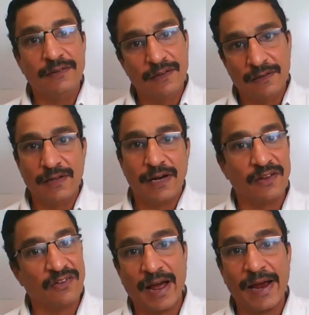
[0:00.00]
That
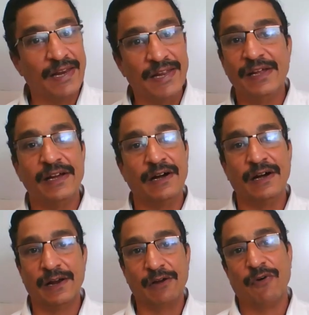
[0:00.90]
is highly
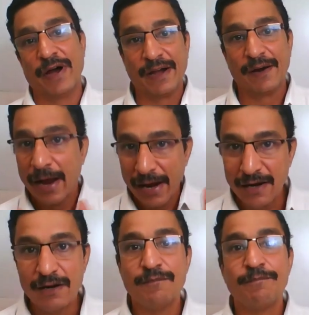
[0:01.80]
required.
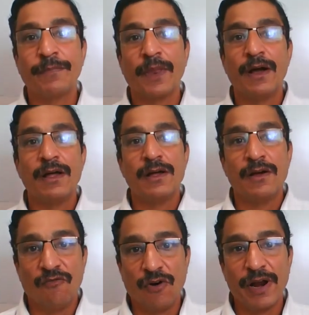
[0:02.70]
And
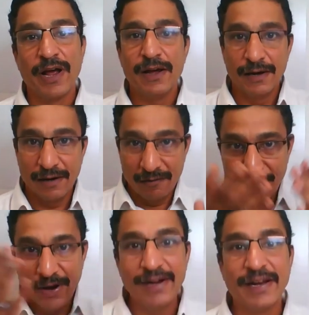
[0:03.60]
for a
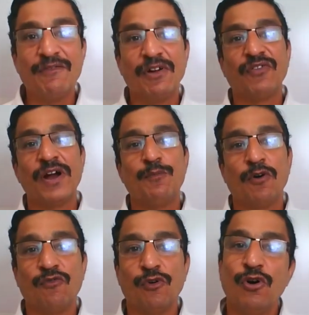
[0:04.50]
well-diversified
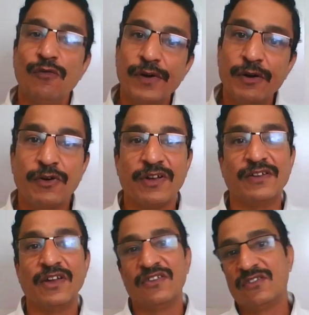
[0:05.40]
portfolio, we would
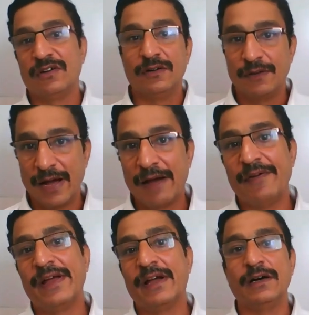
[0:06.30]
suggest
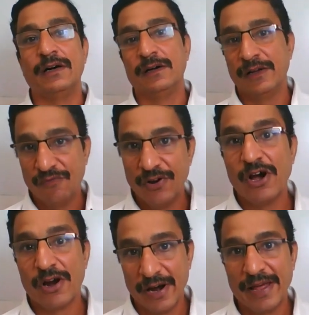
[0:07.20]
having, if you
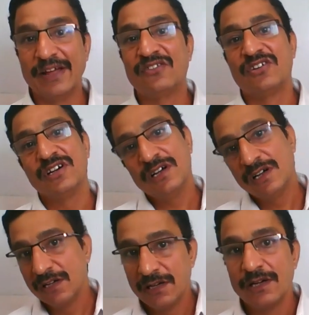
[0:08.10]
are an youngster,
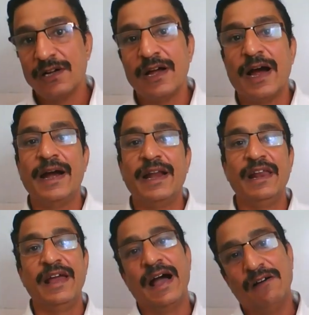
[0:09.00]

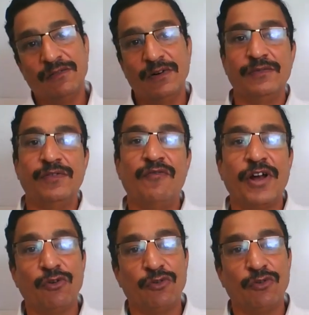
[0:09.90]
ideally have 50 to